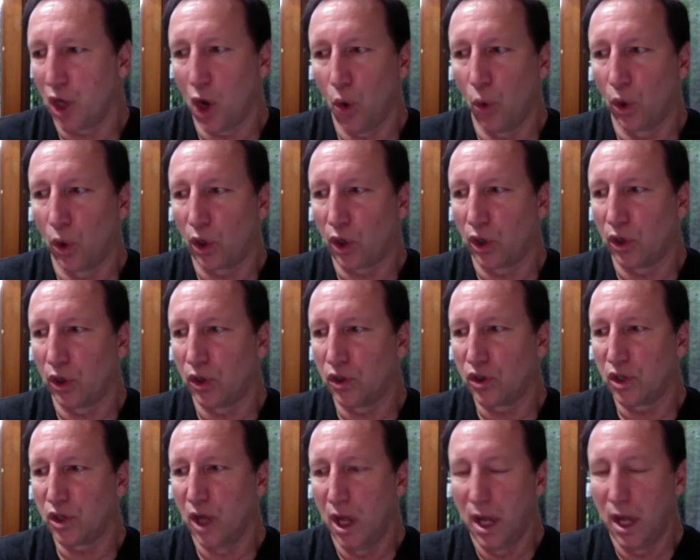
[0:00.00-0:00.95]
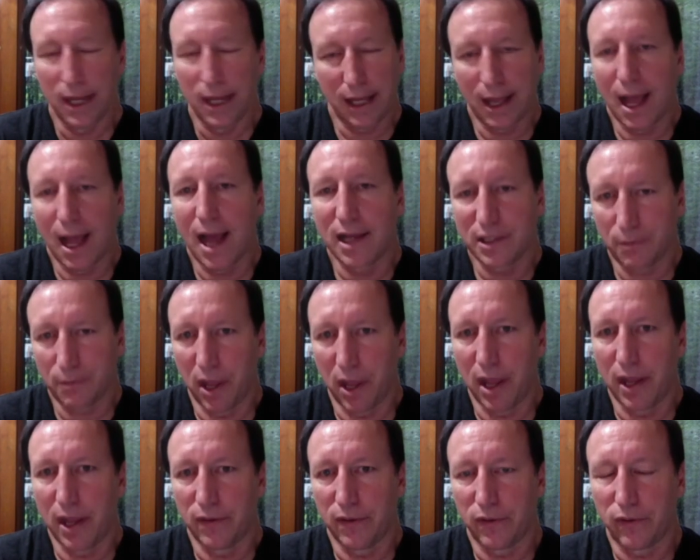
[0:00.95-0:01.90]
coworkers,
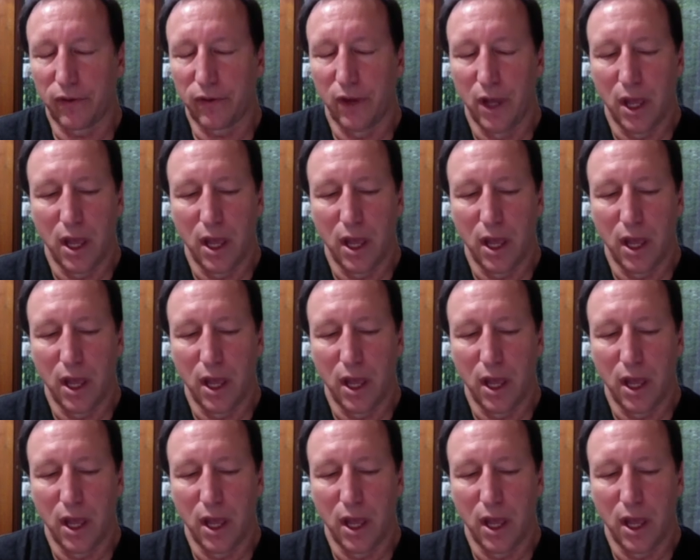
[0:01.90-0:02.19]
classmates,